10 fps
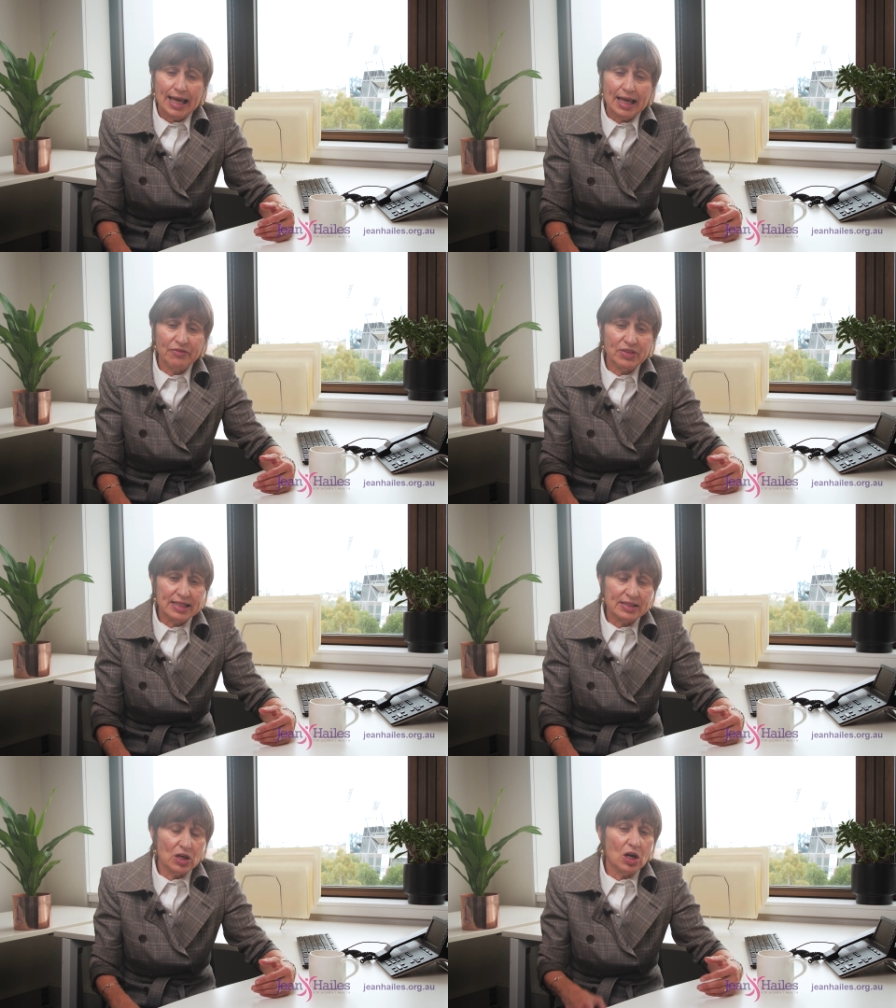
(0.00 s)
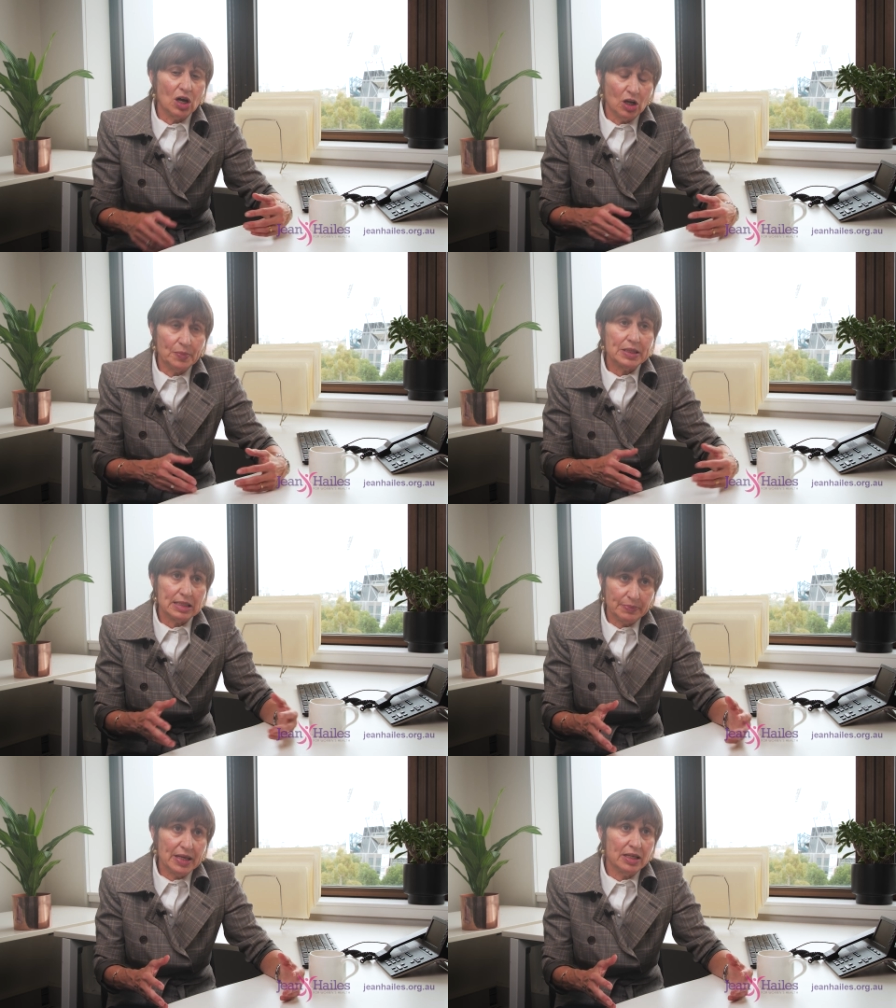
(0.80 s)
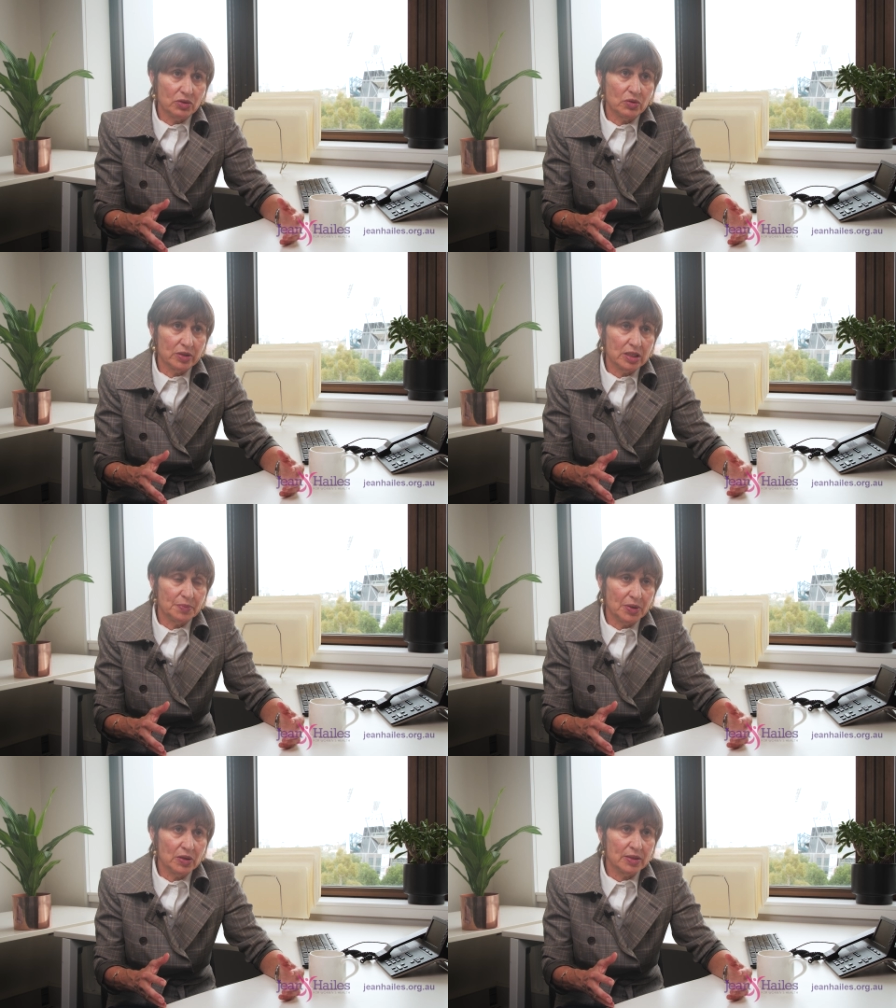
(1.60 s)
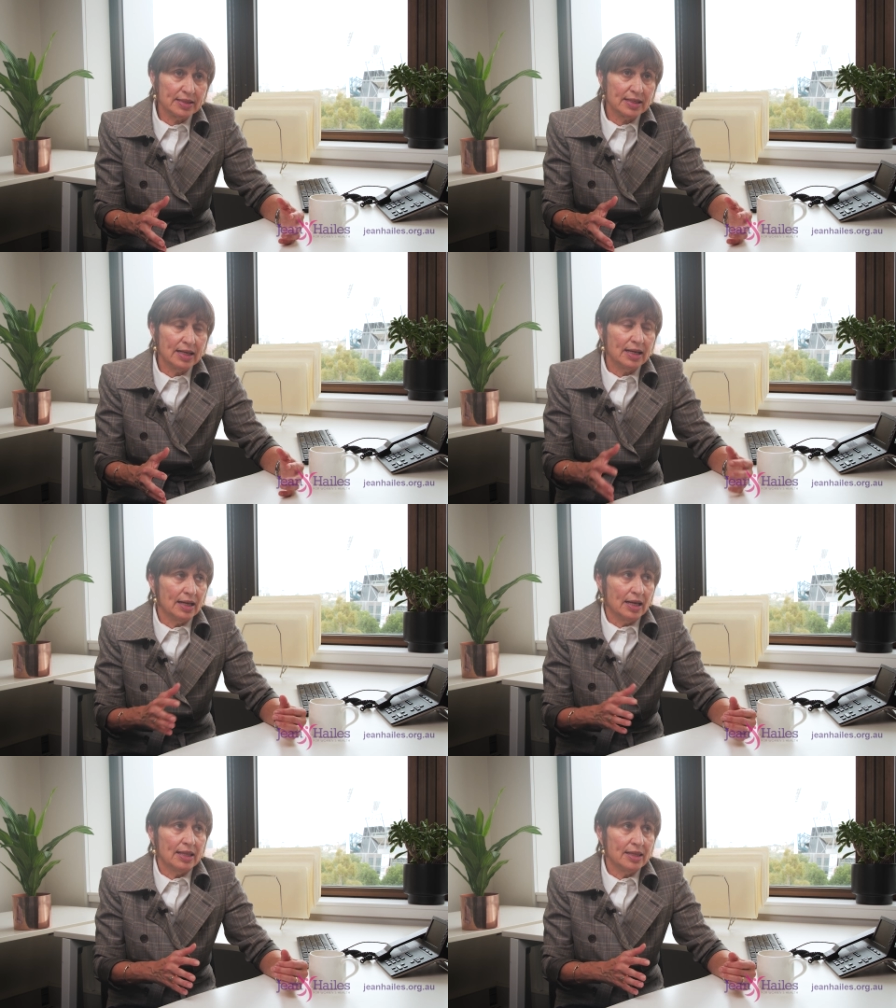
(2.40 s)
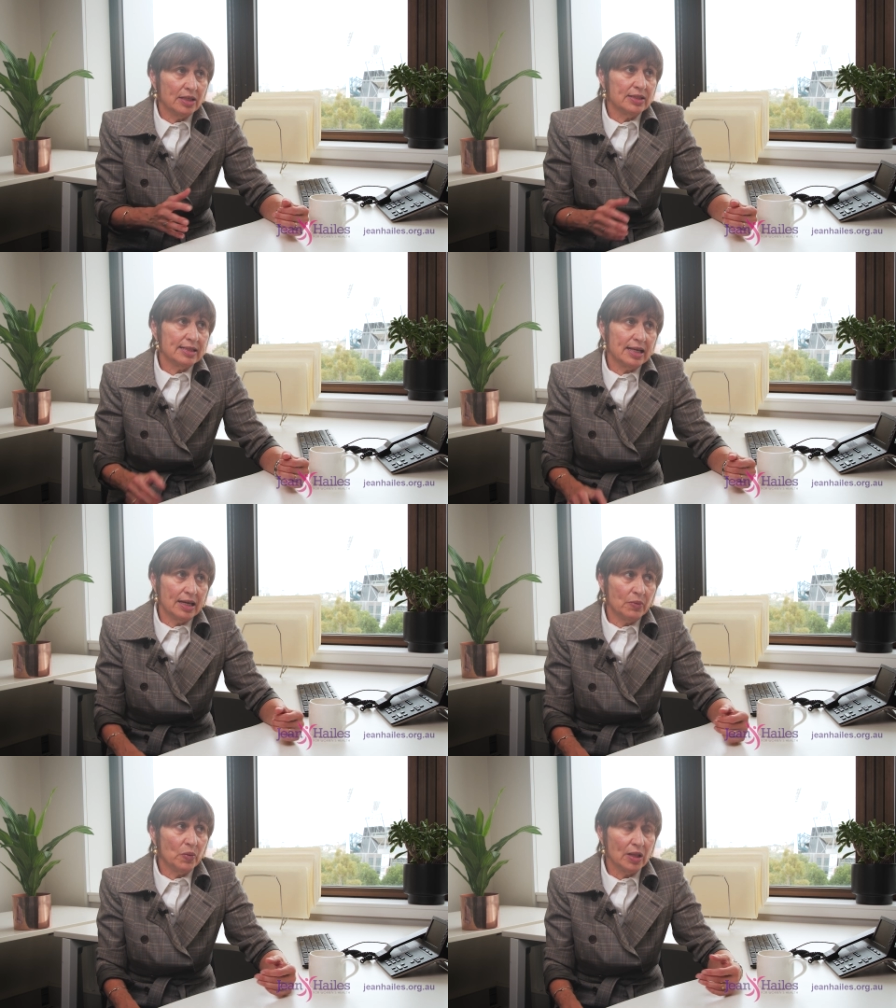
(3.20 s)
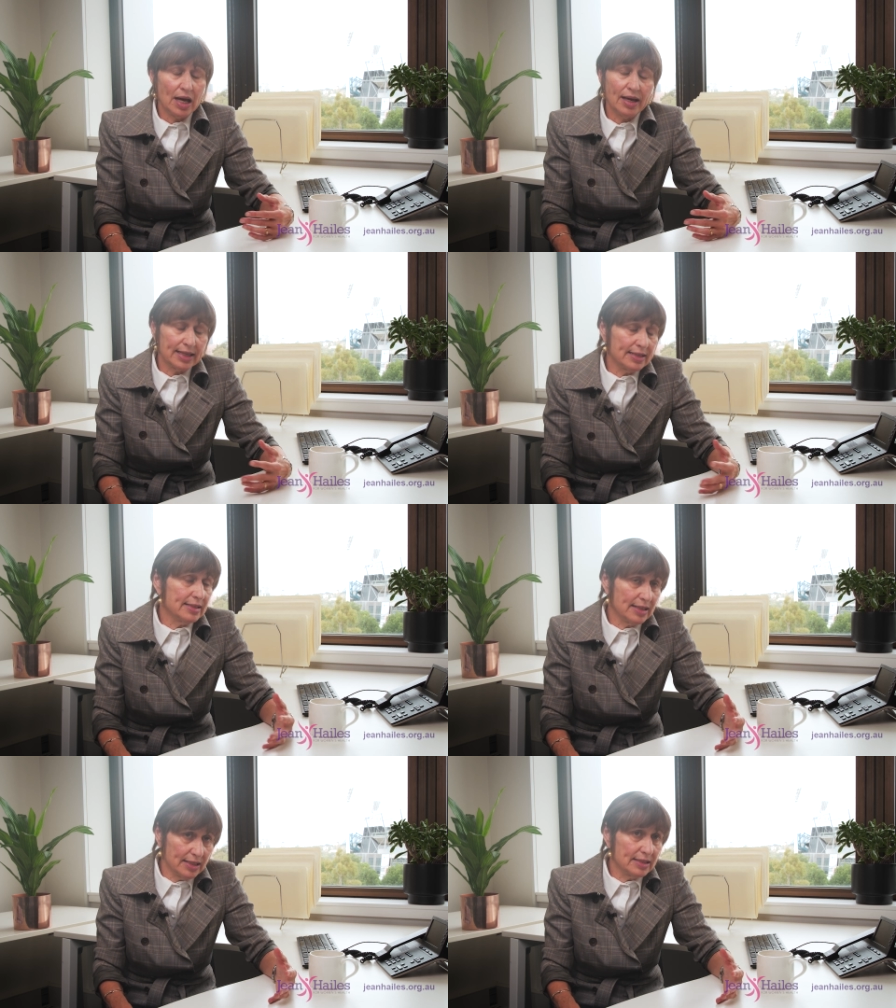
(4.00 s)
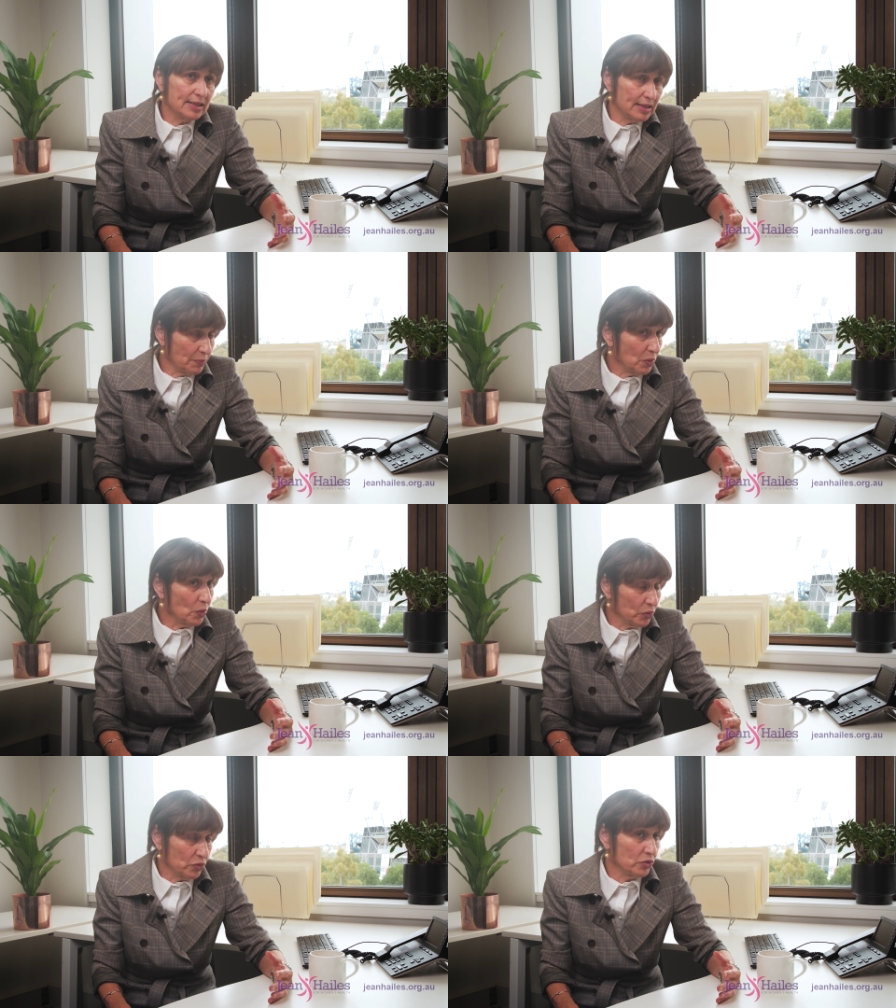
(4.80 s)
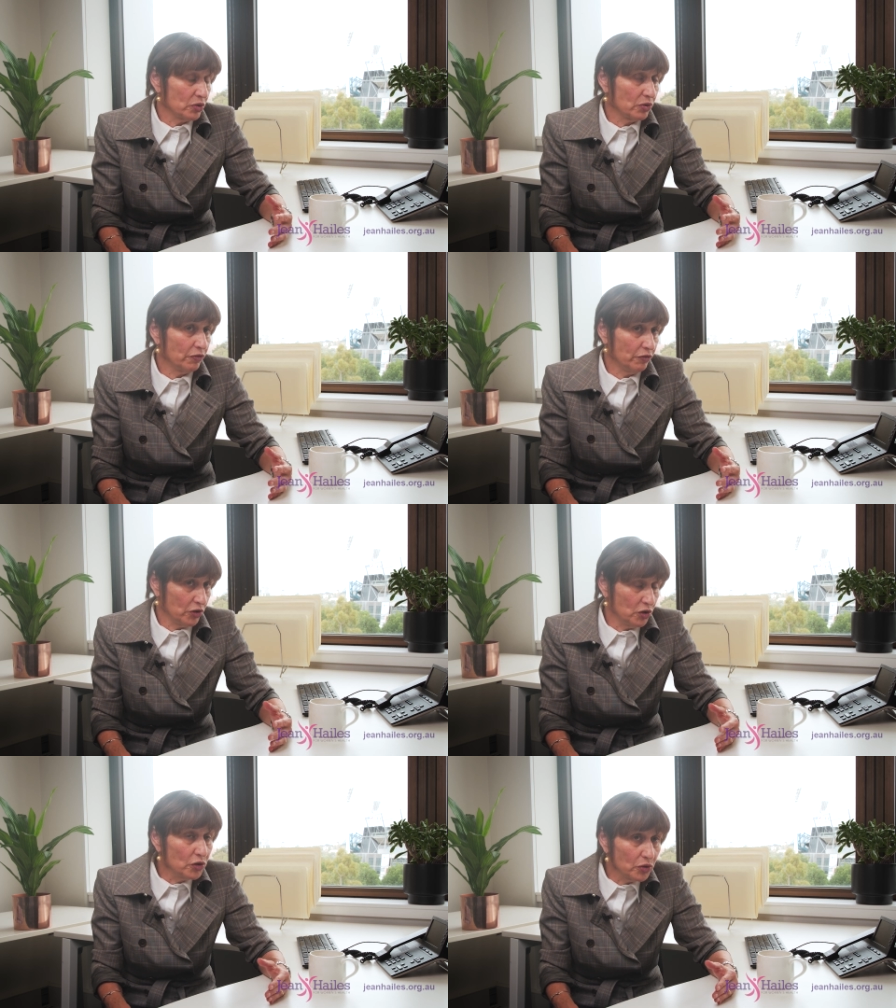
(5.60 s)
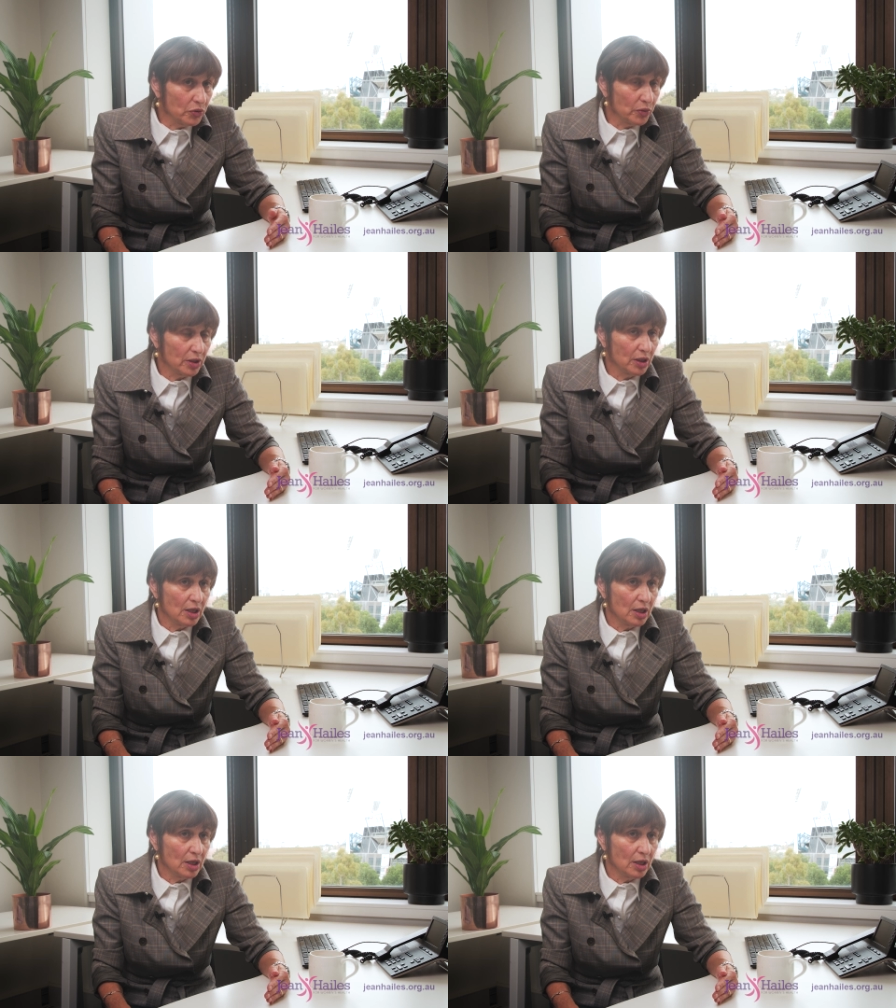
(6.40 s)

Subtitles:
If this opens Pandora's box, then say, well, I can see this is important for you.